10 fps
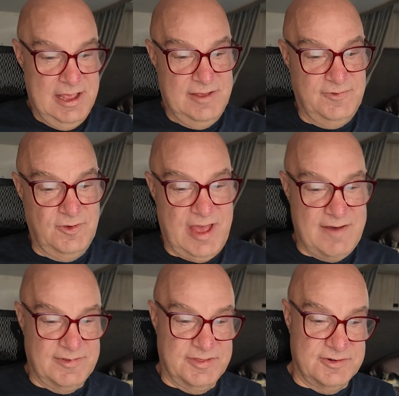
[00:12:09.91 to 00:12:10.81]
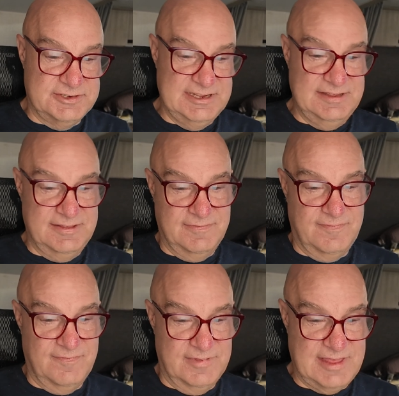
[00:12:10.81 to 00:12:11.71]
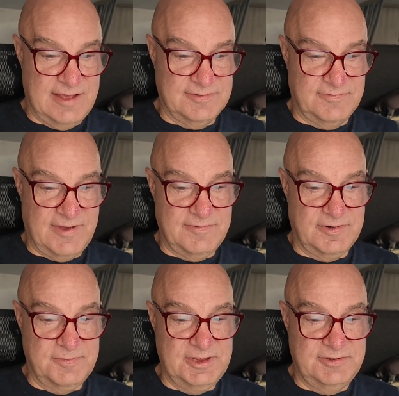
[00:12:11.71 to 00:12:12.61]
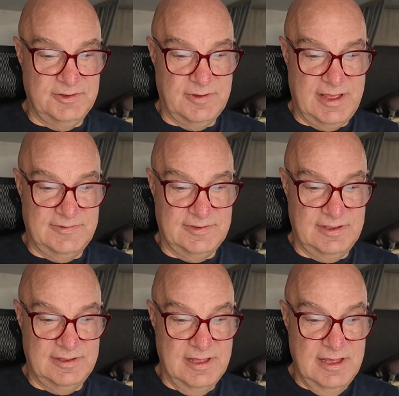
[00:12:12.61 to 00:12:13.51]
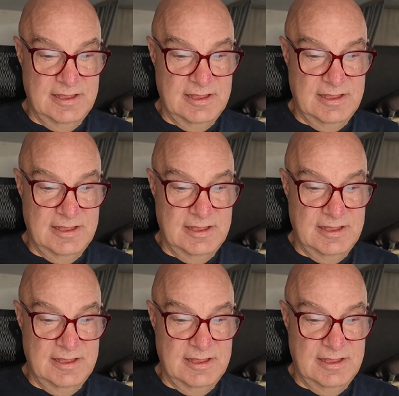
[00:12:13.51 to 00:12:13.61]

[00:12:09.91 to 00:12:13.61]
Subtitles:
If you have a 13,500 BTU AC,